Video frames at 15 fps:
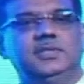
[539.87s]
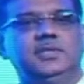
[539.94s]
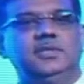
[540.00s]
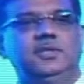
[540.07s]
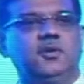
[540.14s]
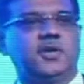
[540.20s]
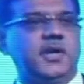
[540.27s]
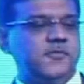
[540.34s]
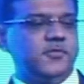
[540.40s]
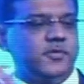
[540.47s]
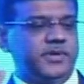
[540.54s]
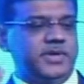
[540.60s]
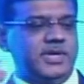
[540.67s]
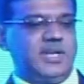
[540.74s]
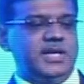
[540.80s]
Look at what we
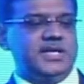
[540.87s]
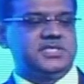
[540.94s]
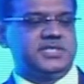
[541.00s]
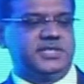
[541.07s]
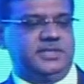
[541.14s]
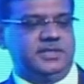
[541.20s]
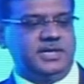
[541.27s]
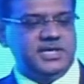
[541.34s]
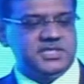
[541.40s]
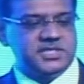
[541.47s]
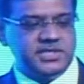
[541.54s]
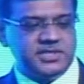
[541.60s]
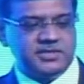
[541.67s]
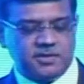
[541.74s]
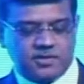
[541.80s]
did last year. Last
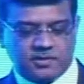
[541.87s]
year,